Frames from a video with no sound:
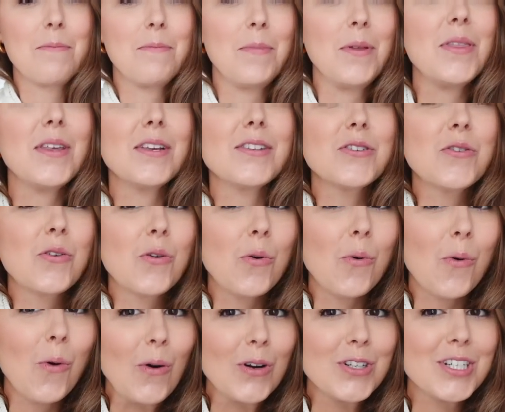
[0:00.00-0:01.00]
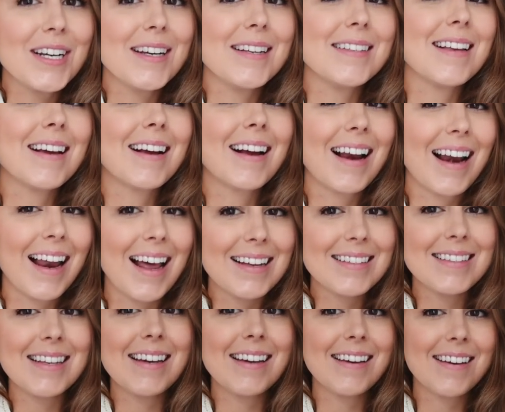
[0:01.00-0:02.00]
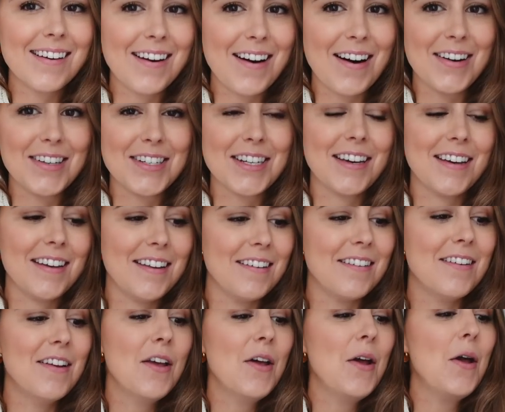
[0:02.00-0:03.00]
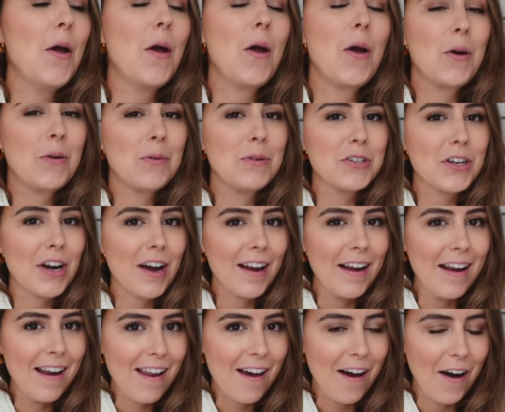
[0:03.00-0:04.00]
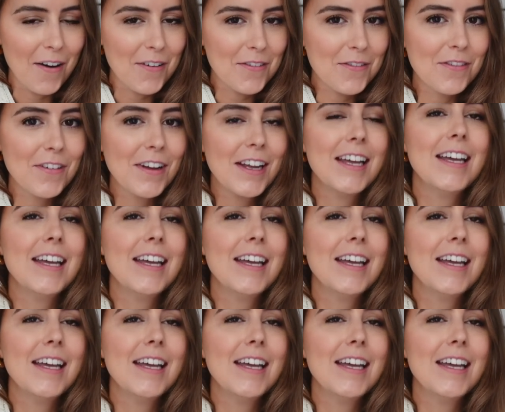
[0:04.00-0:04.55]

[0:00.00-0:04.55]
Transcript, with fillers: but this gorgeous classic cardigan, which I love,